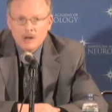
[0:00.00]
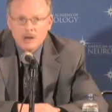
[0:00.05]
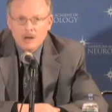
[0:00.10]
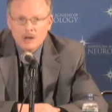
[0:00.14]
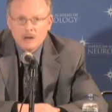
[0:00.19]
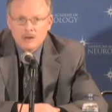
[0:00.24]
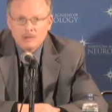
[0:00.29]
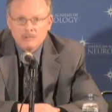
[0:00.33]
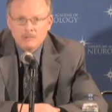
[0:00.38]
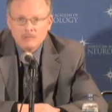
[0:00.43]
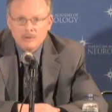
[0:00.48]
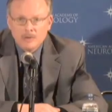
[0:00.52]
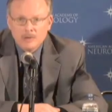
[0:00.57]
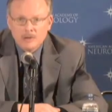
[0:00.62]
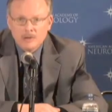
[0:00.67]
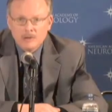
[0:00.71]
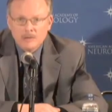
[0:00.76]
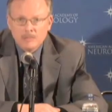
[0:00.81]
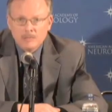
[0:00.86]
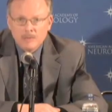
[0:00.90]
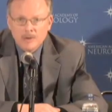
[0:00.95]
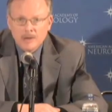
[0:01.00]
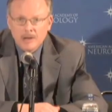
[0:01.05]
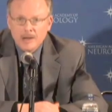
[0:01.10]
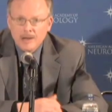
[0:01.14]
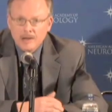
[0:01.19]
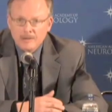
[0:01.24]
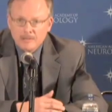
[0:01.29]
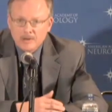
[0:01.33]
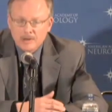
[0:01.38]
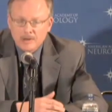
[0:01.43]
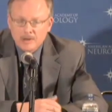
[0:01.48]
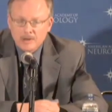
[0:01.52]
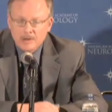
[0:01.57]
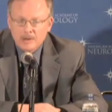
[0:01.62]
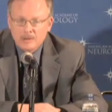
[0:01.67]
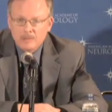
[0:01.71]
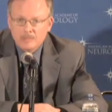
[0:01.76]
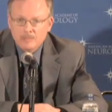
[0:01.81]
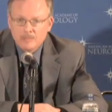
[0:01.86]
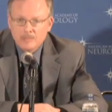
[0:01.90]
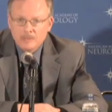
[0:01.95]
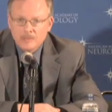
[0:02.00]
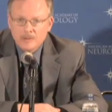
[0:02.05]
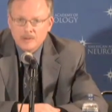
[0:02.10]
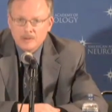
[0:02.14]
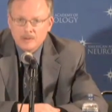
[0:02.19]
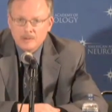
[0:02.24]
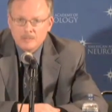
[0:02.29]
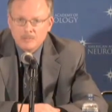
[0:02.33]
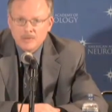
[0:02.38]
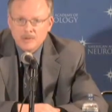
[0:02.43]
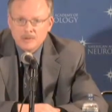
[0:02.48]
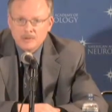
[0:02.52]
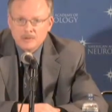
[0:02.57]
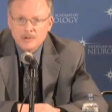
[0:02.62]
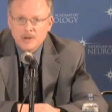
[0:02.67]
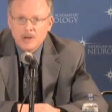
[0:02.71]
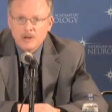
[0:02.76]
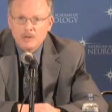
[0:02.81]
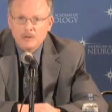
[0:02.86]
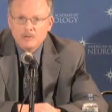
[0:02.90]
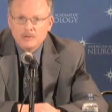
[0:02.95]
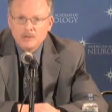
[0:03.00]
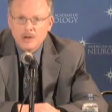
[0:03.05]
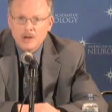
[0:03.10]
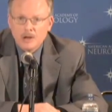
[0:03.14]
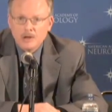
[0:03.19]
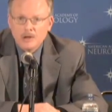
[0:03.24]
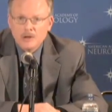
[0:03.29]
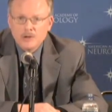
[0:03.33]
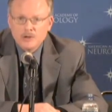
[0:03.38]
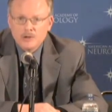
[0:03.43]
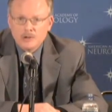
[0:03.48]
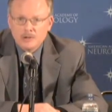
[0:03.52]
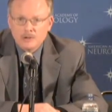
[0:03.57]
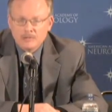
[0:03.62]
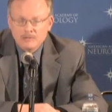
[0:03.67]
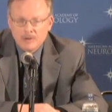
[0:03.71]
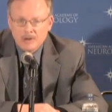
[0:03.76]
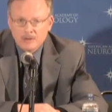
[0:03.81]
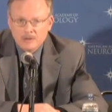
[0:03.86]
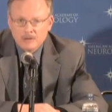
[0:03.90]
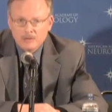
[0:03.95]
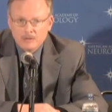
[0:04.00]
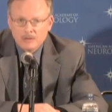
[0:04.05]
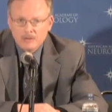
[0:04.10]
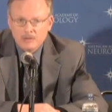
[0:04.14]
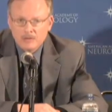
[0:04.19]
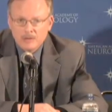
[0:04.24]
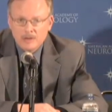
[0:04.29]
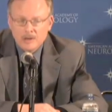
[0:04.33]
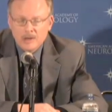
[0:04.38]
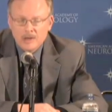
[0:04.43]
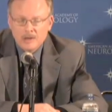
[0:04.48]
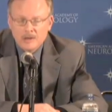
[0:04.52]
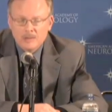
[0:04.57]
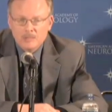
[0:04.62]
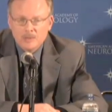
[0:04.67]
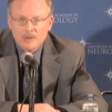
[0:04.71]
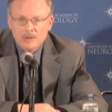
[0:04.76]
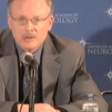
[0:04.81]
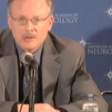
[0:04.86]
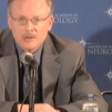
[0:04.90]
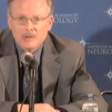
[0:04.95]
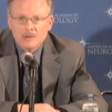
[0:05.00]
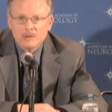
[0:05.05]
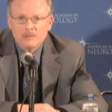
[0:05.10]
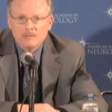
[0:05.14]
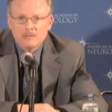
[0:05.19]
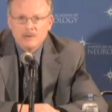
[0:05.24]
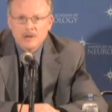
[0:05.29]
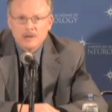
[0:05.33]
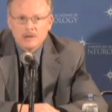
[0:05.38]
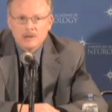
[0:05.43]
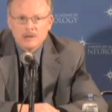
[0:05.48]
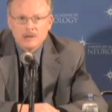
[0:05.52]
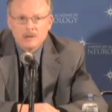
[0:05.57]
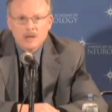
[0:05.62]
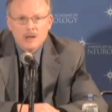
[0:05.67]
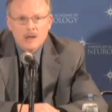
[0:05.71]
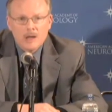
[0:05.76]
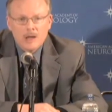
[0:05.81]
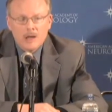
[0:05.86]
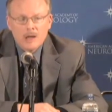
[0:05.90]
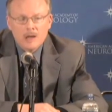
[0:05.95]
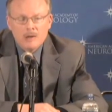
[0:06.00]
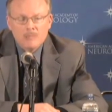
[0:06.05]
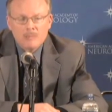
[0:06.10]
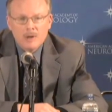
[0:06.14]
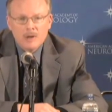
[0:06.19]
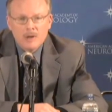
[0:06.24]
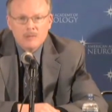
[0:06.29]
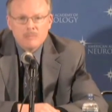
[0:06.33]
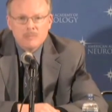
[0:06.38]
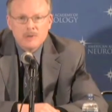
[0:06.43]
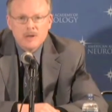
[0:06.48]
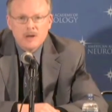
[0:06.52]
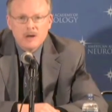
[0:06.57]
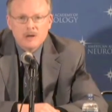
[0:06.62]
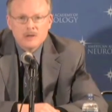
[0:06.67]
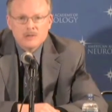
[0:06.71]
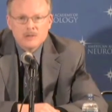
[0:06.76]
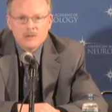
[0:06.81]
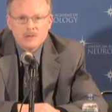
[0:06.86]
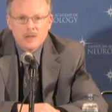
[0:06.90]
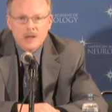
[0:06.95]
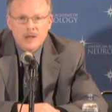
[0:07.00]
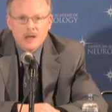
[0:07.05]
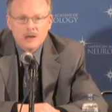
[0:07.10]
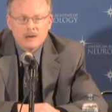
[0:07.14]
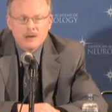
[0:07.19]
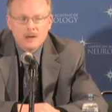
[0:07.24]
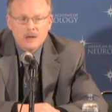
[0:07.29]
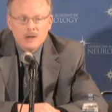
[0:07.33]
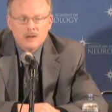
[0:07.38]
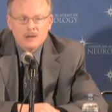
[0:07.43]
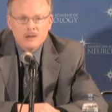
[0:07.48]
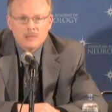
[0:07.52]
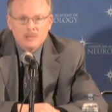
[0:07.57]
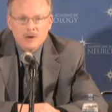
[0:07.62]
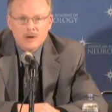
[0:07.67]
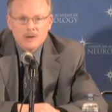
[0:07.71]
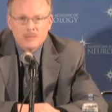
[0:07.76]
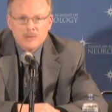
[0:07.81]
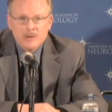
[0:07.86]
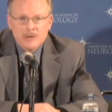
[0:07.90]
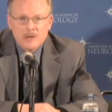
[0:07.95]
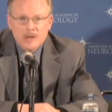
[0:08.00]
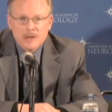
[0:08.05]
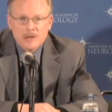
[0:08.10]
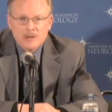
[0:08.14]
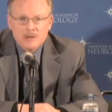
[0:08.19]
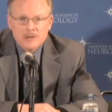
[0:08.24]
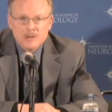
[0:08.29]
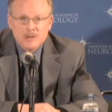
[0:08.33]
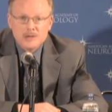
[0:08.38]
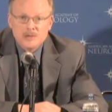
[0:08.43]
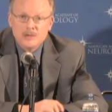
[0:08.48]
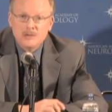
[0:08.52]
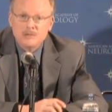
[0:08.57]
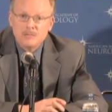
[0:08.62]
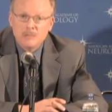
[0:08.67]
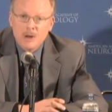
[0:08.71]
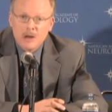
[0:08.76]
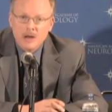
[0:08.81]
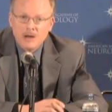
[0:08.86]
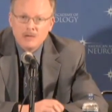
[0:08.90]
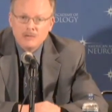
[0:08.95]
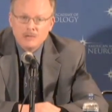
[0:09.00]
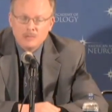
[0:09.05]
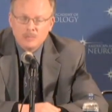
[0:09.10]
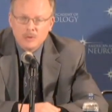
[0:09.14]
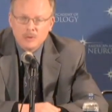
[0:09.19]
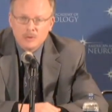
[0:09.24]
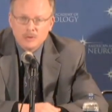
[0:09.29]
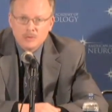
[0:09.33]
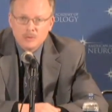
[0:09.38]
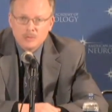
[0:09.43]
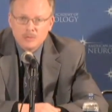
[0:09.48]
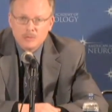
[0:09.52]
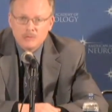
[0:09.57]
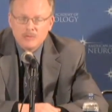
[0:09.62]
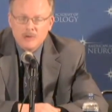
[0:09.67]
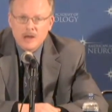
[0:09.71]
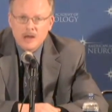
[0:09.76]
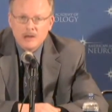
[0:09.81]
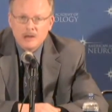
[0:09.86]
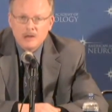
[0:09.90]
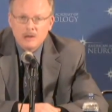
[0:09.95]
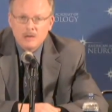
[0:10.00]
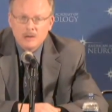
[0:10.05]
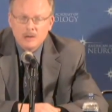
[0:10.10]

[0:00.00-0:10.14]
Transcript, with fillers: of uh, having uh, the child's cognition affected, their thinking ability affected. And, and because of that, the recommendation is, if possible, to avoid,